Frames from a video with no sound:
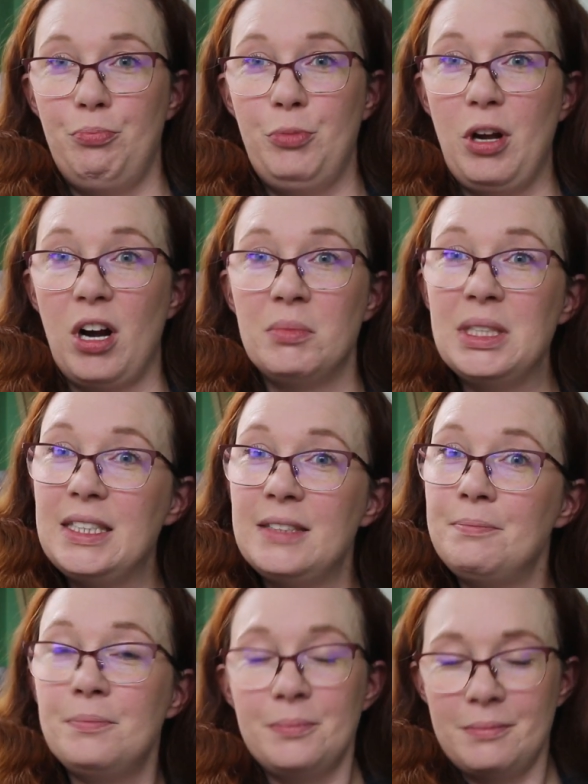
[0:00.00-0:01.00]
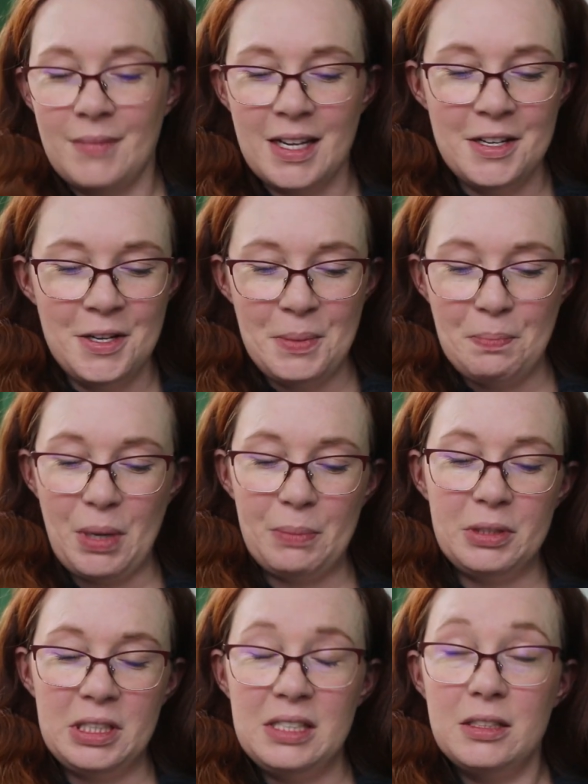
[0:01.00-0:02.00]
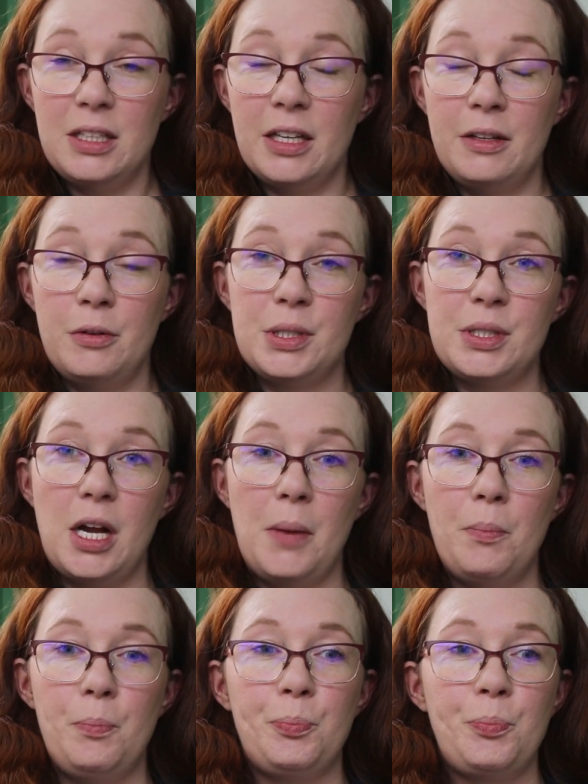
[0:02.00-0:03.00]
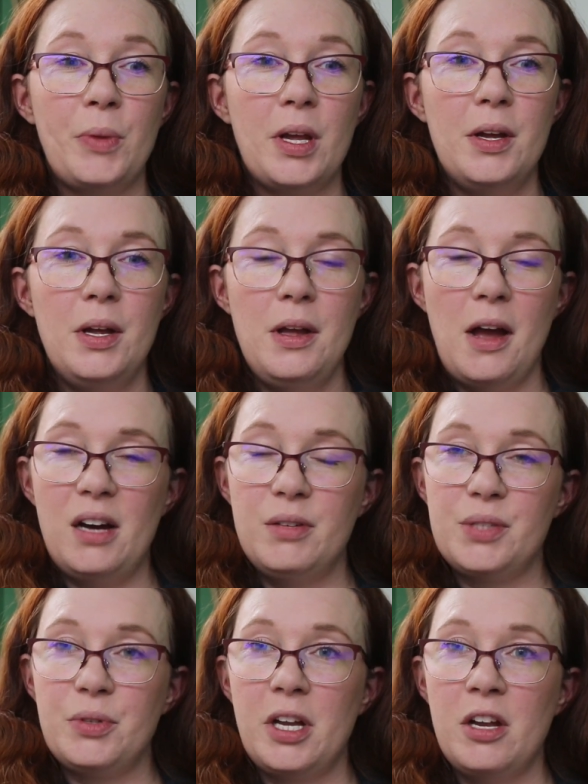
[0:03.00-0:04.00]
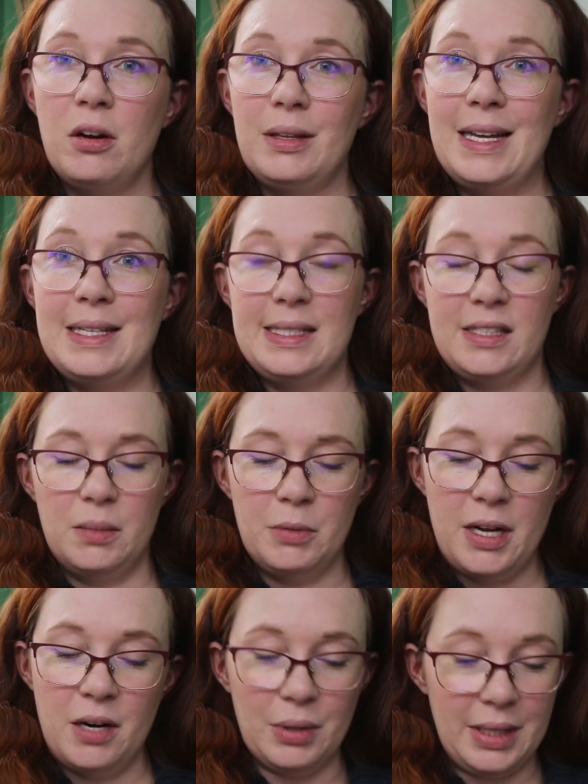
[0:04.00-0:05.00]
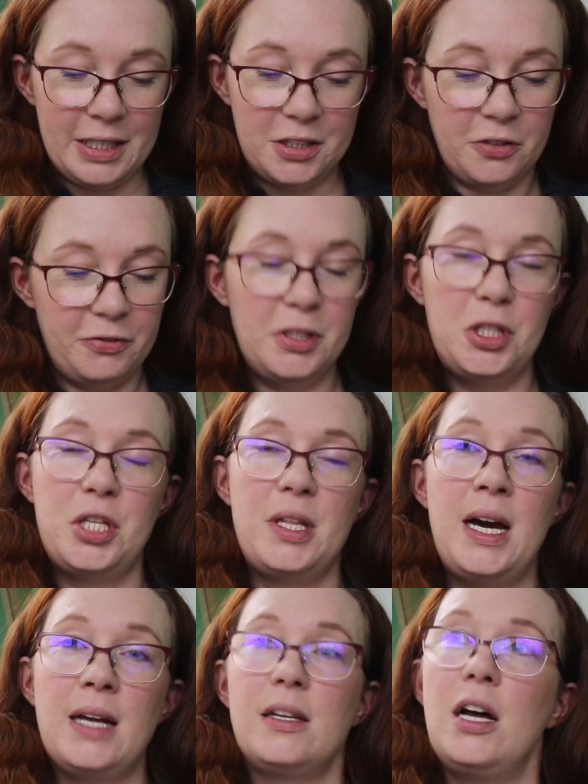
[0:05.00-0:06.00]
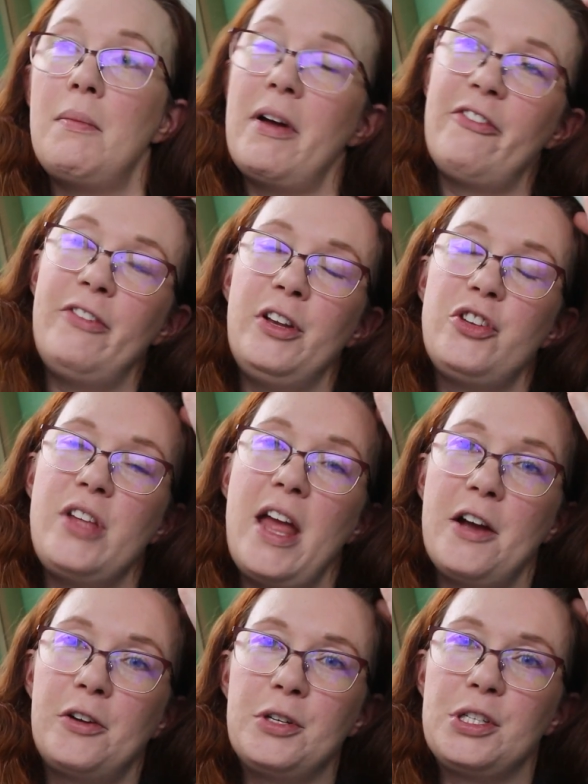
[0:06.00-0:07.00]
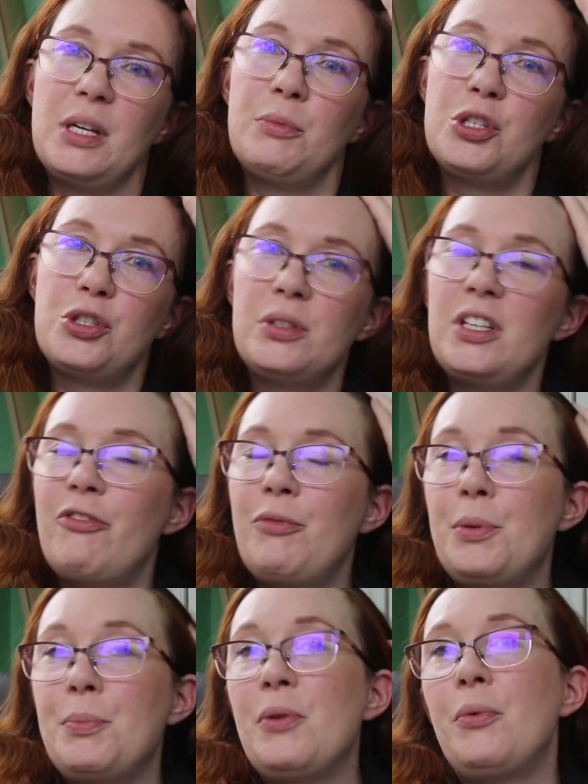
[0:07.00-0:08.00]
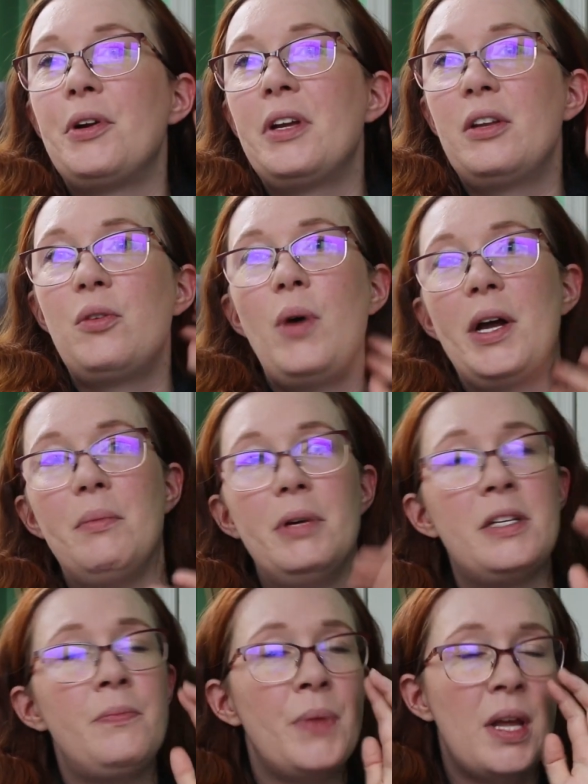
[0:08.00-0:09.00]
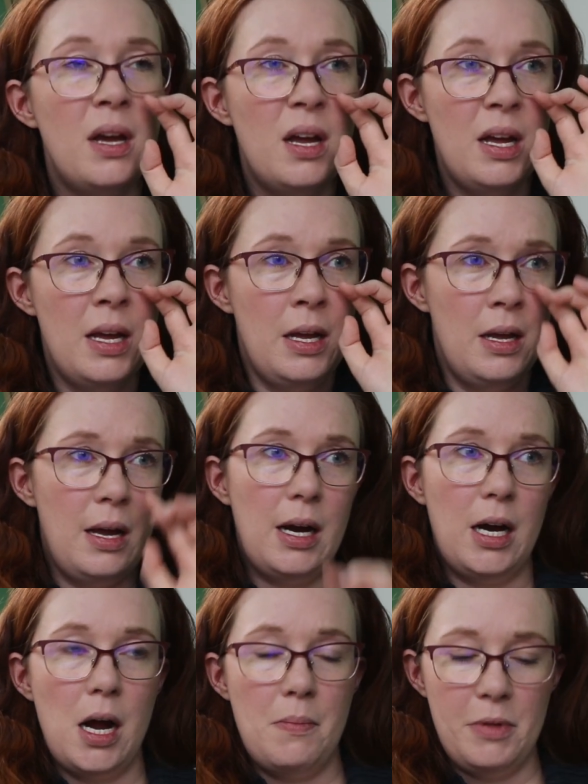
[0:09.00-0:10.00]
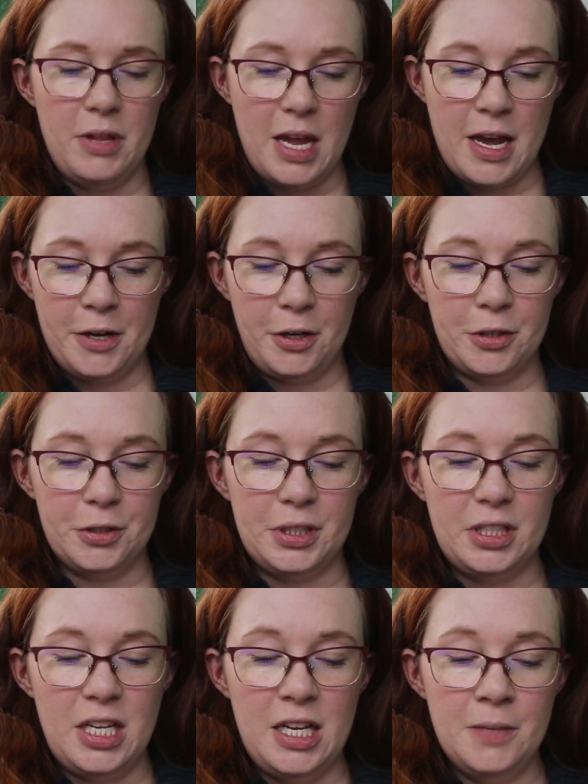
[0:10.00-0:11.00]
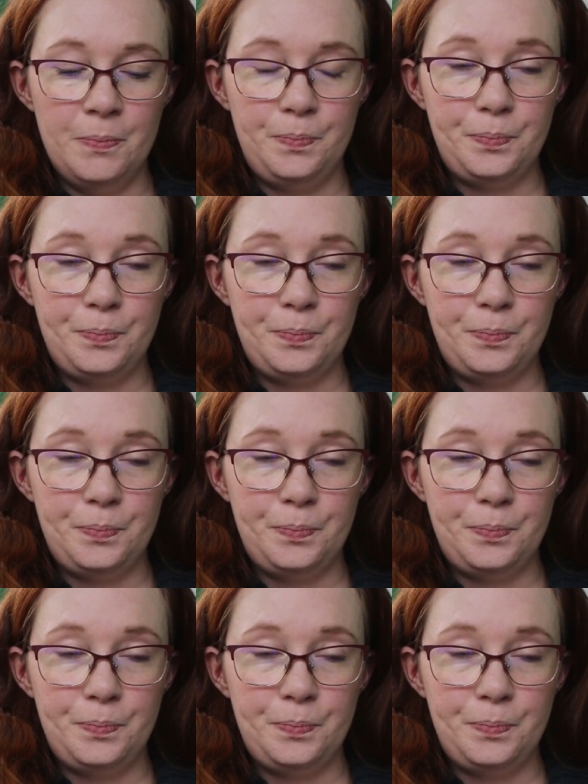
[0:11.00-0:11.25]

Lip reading: garment by Petite Knit that I was working on last summer. I would like to finish that. I finished the anchor summer shirt and I've been wearing it quite a bit. The anchor tee